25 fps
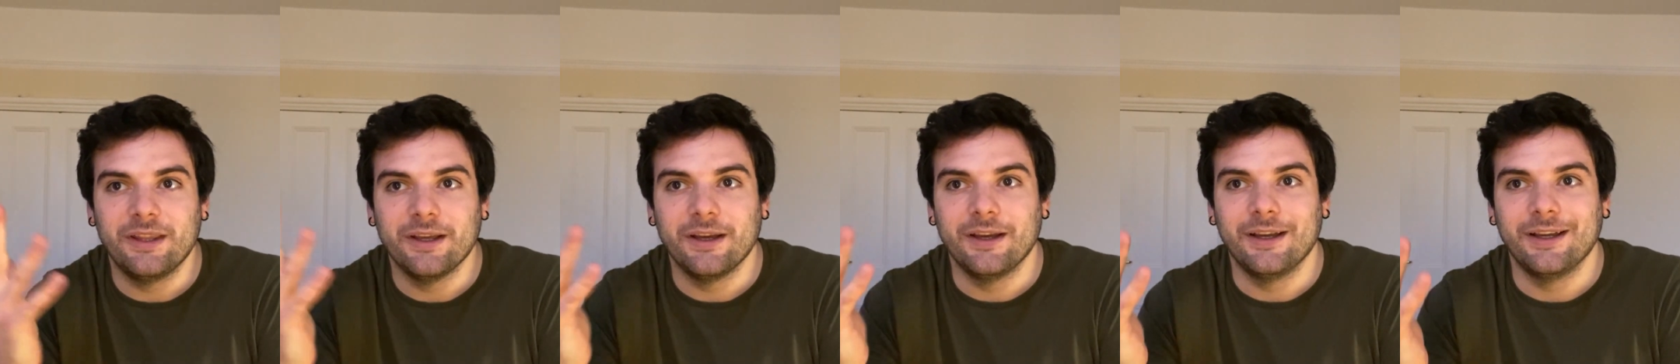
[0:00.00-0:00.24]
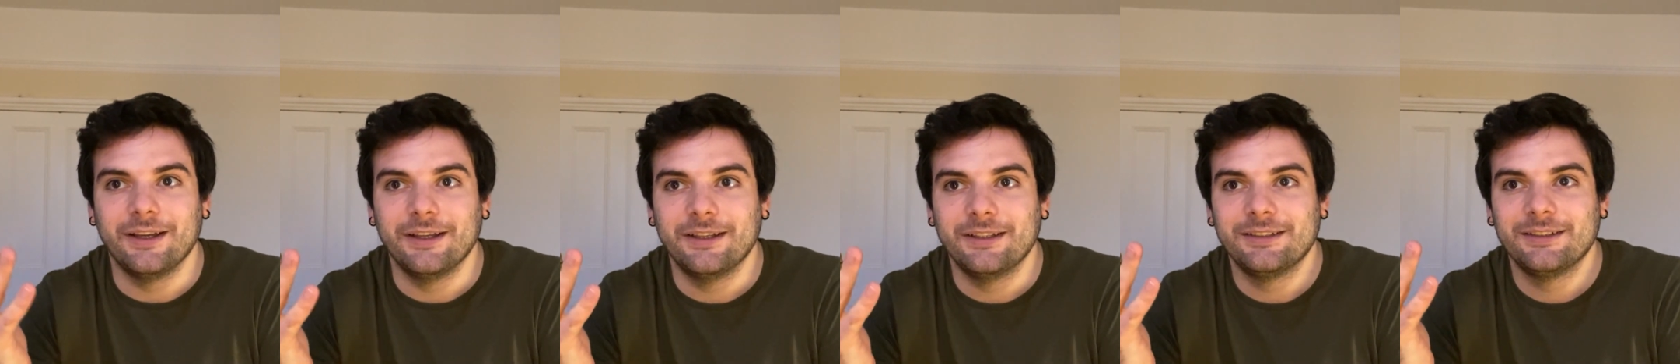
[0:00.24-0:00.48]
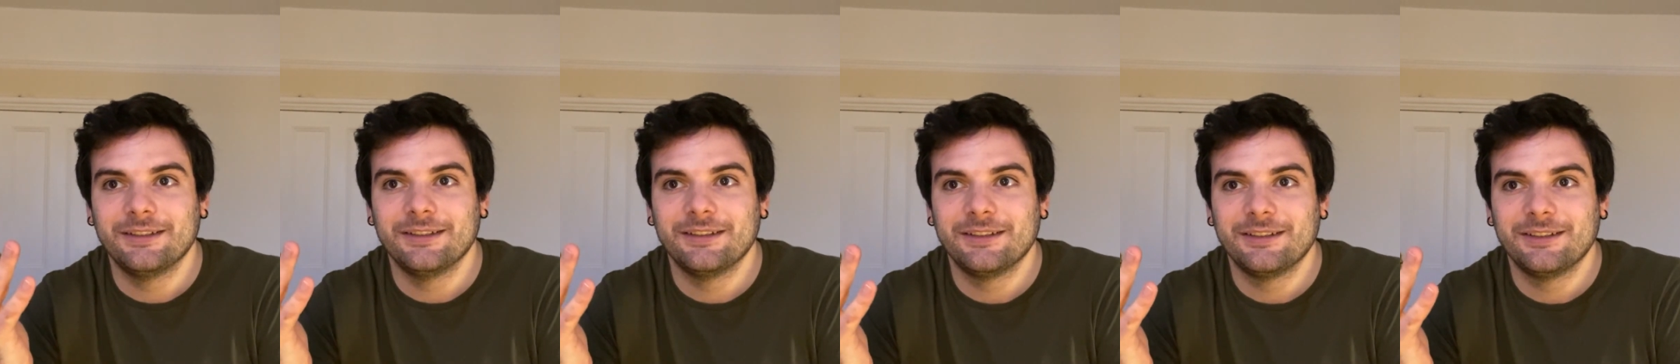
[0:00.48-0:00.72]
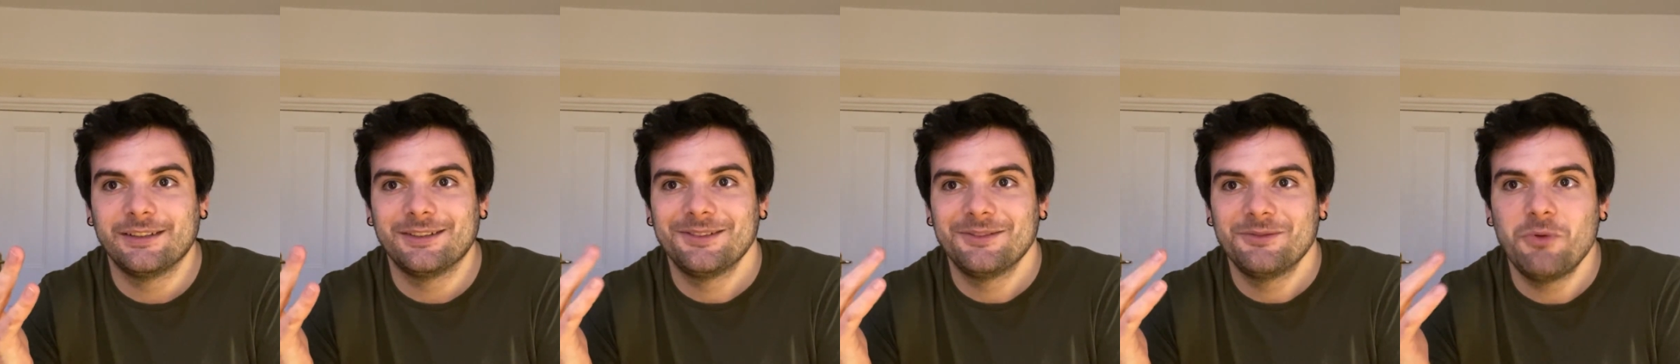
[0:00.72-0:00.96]
a,
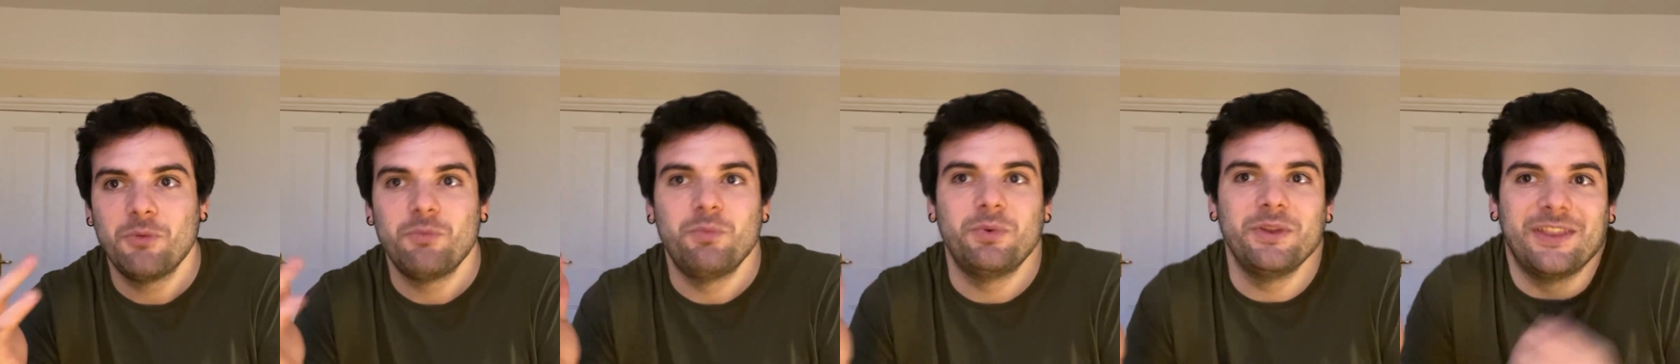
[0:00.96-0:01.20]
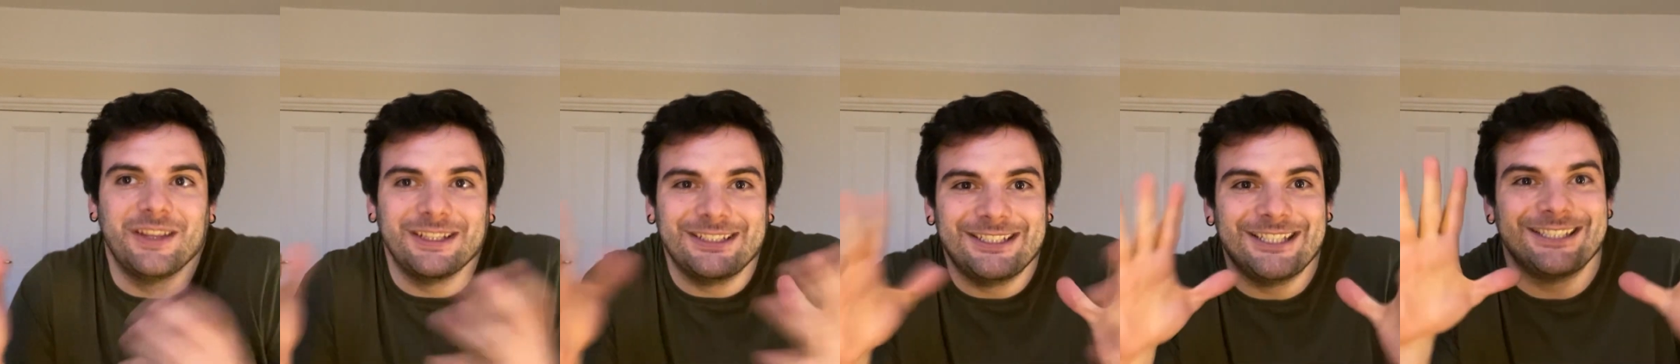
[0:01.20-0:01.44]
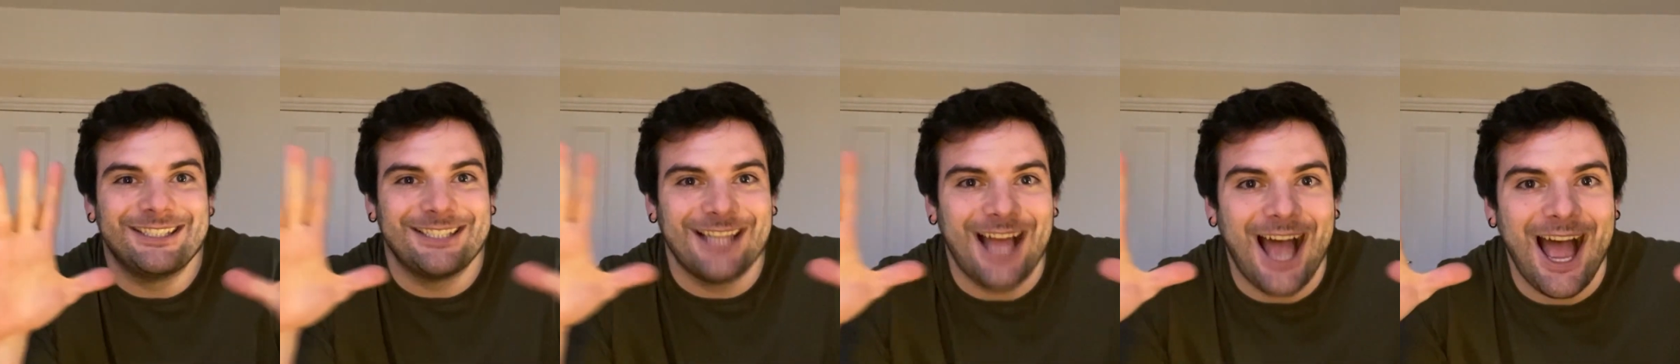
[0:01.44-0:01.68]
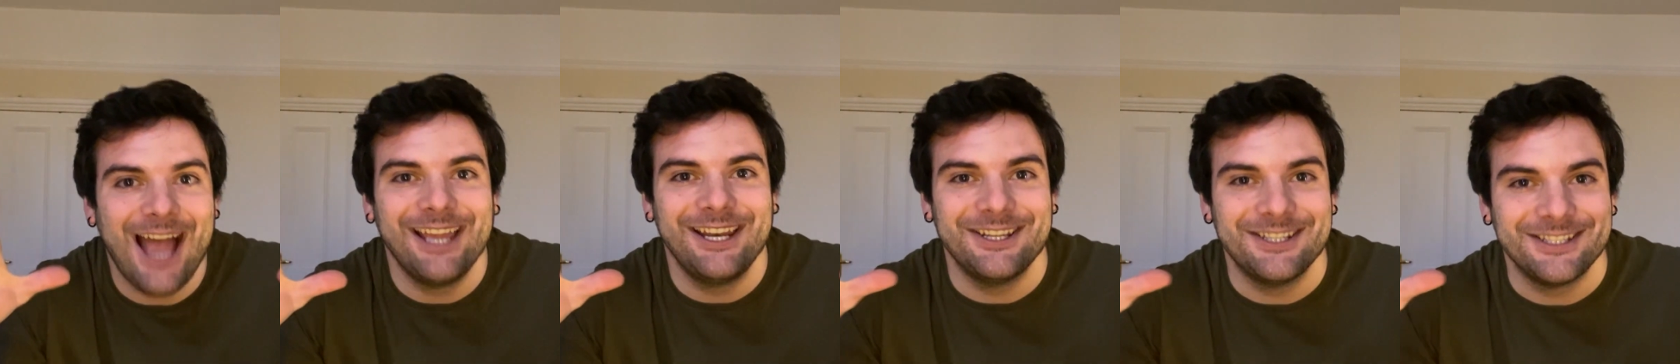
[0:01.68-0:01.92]
well, with a
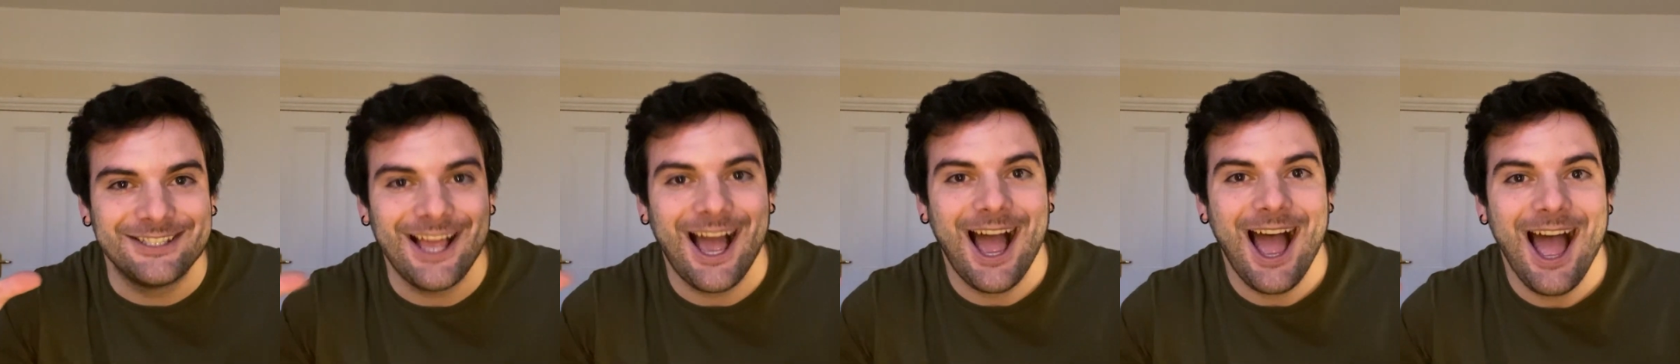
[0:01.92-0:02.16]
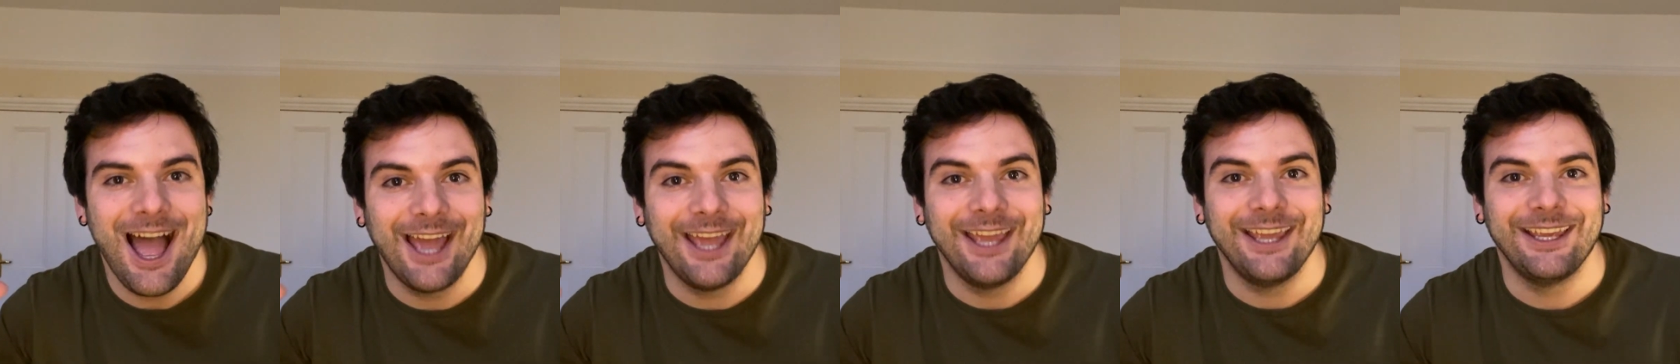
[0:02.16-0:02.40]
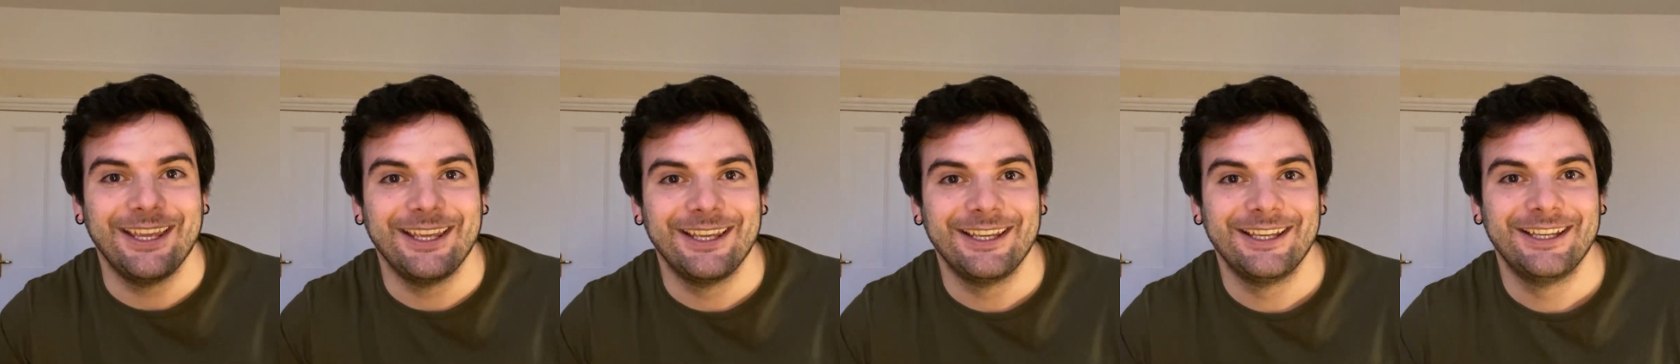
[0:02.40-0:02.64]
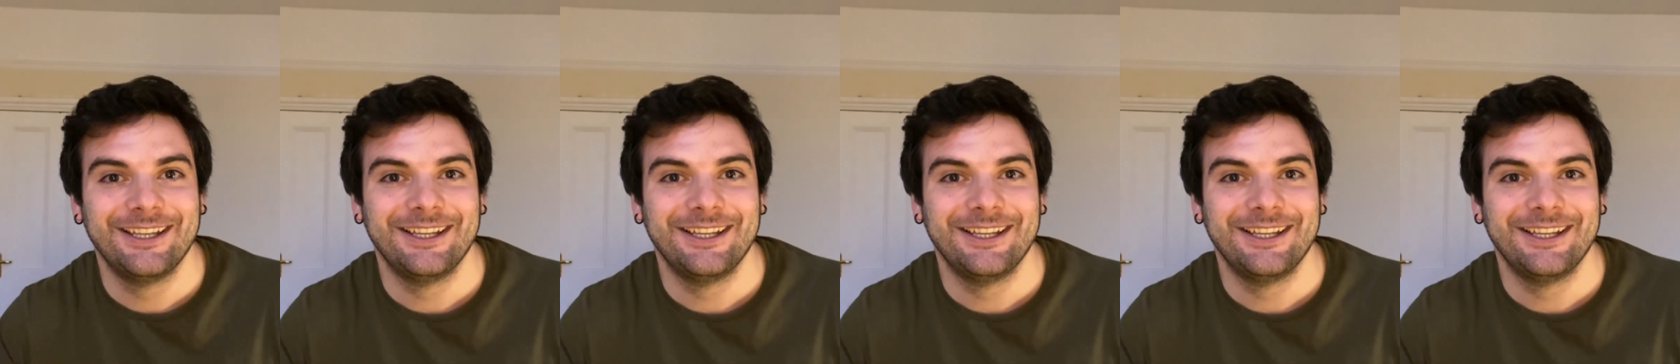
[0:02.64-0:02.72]
designer's eye